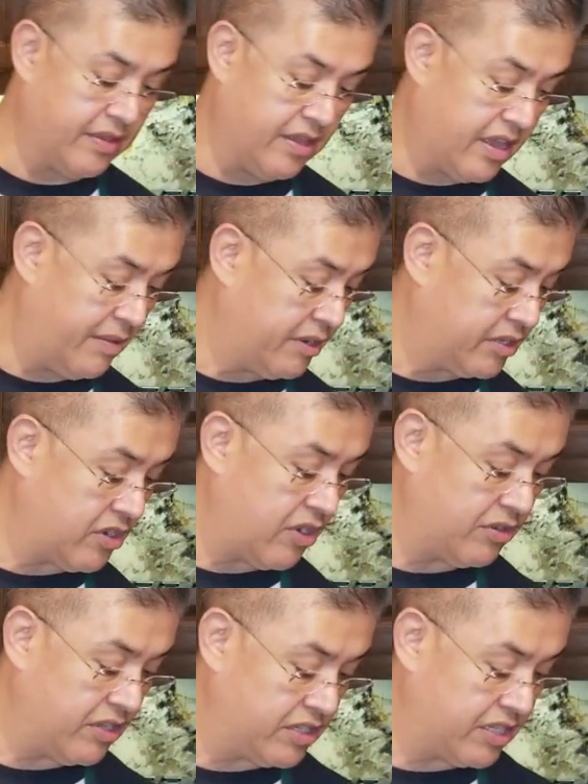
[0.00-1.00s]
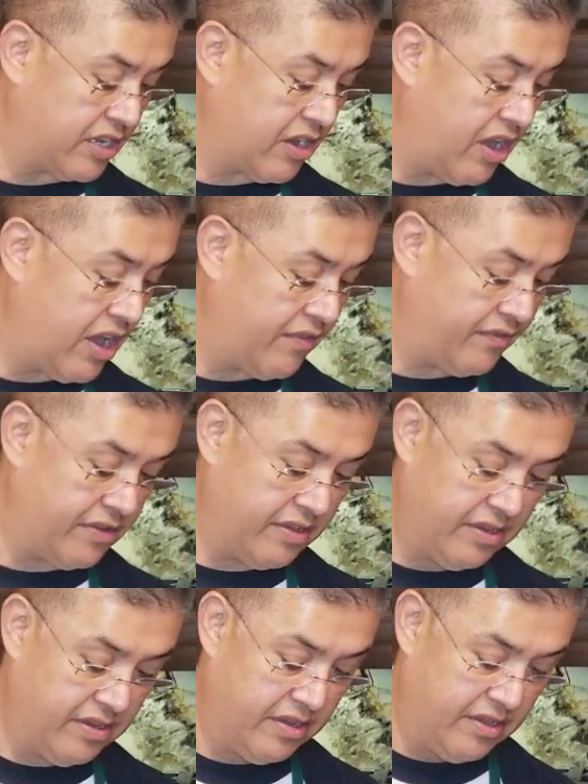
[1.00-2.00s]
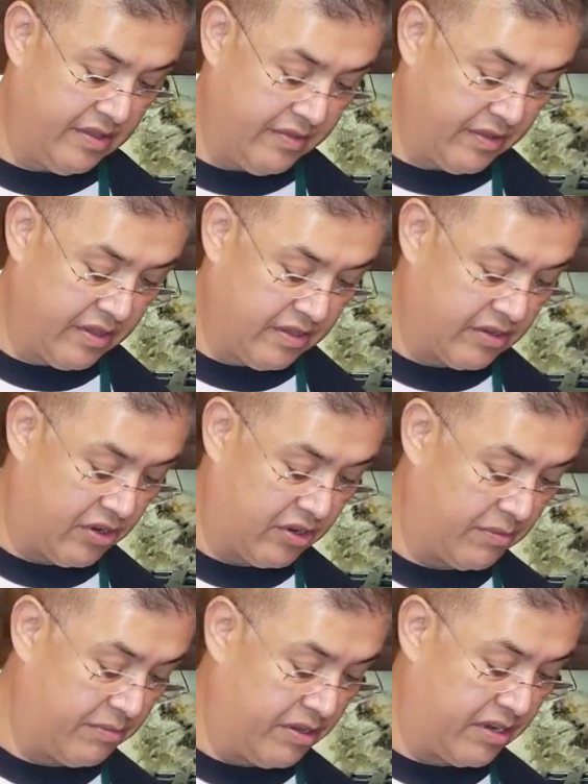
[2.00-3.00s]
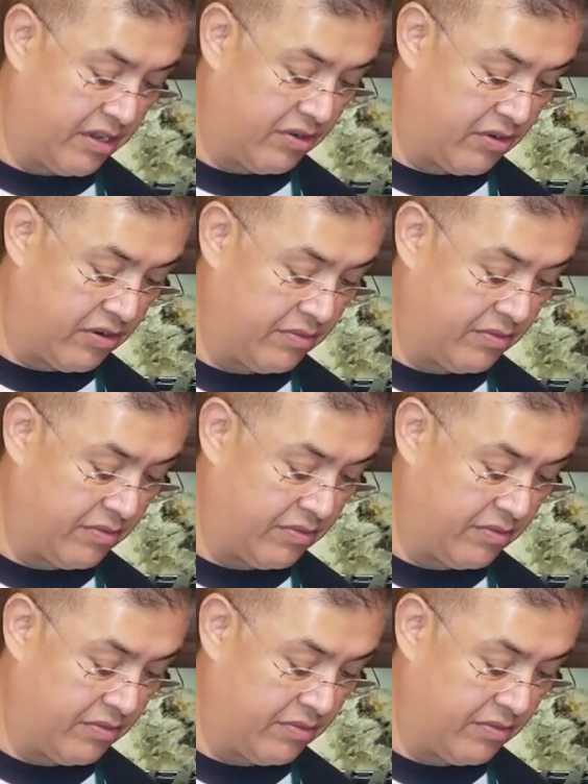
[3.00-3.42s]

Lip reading: I'm going to turn this thing off so you can put in the